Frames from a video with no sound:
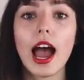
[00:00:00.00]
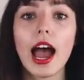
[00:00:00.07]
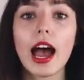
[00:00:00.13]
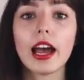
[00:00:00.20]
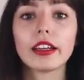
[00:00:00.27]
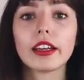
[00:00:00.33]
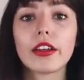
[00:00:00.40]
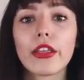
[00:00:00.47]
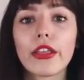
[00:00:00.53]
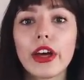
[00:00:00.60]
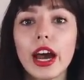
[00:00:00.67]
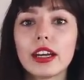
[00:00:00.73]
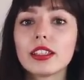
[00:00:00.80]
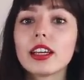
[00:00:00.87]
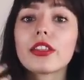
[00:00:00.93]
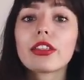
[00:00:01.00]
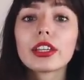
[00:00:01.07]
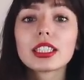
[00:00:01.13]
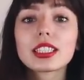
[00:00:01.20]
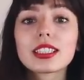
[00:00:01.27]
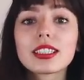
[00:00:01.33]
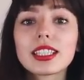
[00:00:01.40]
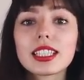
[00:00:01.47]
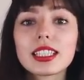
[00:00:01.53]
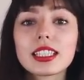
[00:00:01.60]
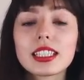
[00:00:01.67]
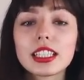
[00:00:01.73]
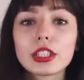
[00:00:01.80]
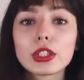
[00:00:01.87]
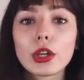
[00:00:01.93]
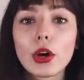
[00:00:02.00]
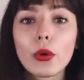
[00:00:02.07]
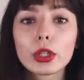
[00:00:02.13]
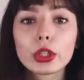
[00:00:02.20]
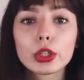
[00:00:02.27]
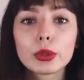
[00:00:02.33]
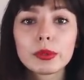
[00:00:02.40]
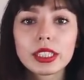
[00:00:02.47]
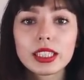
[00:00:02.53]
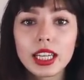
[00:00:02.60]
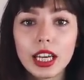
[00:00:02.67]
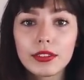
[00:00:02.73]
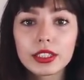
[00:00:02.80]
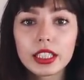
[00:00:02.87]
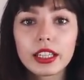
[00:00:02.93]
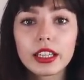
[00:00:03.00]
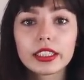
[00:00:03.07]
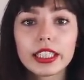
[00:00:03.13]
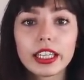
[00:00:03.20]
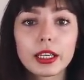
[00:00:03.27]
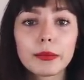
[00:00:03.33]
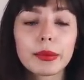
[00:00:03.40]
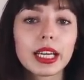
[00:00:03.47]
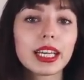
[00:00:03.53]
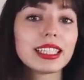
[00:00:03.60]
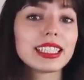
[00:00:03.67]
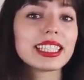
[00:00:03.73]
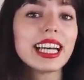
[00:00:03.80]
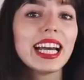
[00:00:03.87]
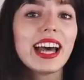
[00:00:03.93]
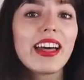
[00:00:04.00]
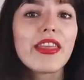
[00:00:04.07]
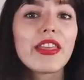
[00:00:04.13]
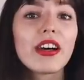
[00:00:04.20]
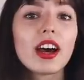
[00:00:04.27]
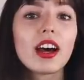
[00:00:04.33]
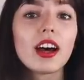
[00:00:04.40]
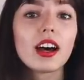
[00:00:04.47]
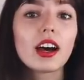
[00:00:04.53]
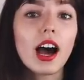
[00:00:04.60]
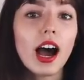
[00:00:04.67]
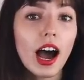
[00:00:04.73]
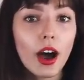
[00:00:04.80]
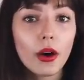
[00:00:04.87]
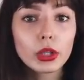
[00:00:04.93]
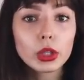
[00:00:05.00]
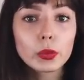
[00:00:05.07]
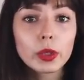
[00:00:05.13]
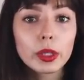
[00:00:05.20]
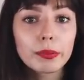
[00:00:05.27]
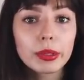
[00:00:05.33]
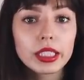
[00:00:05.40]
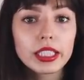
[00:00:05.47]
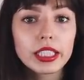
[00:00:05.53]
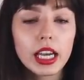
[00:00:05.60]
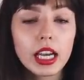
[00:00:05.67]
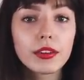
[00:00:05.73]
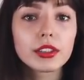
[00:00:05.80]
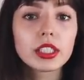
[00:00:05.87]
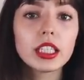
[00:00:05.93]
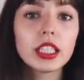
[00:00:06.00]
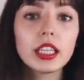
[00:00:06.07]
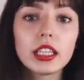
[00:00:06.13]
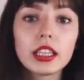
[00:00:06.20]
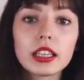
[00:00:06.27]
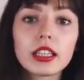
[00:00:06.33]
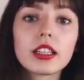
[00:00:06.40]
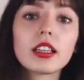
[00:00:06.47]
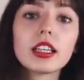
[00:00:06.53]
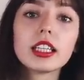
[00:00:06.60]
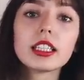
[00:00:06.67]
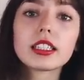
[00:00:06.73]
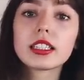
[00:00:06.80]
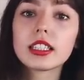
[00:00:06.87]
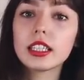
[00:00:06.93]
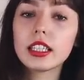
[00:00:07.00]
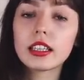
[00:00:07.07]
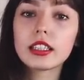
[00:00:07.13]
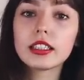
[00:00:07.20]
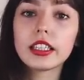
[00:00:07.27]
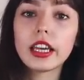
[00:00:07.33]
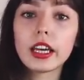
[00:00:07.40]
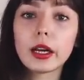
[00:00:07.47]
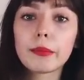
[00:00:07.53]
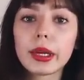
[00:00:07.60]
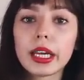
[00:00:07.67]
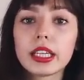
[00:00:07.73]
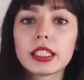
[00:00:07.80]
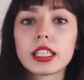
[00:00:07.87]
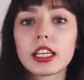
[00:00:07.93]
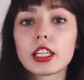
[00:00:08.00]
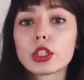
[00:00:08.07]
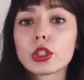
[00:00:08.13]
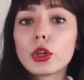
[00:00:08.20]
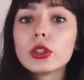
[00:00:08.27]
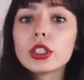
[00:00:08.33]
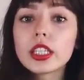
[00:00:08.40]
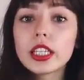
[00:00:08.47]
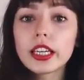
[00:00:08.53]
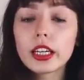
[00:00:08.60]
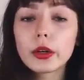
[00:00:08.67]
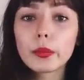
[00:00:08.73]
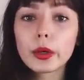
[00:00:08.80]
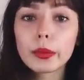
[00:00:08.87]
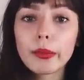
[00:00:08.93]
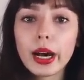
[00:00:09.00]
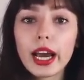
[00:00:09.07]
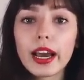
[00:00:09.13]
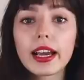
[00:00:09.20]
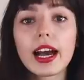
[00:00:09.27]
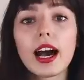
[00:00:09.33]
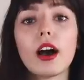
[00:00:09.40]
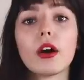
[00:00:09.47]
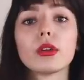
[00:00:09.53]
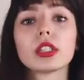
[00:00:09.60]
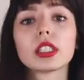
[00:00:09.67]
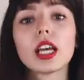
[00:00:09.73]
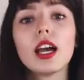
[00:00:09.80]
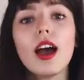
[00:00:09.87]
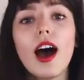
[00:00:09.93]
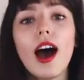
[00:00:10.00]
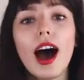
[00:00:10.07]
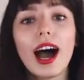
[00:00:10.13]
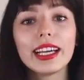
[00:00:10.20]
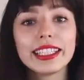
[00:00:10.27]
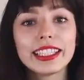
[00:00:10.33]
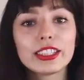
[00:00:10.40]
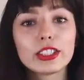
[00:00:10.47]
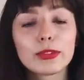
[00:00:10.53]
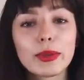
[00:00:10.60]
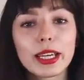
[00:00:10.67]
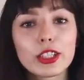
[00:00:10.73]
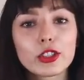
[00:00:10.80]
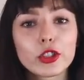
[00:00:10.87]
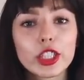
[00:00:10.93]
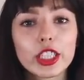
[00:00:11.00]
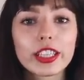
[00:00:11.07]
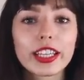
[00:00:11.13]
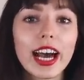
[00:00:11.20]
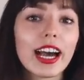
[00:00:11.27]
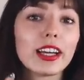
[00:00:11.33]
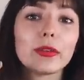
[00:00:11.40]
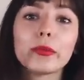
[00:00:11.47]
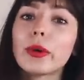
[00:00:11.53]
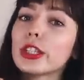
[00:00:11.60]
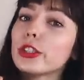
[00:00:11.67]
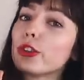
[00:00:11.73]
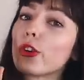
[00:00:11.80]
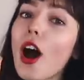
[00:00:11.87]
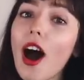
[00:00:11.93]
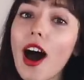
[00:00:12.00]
and that this list is going to be saved in the database the house will be saved in the list in the database and associated with my account. I need to make sure that when you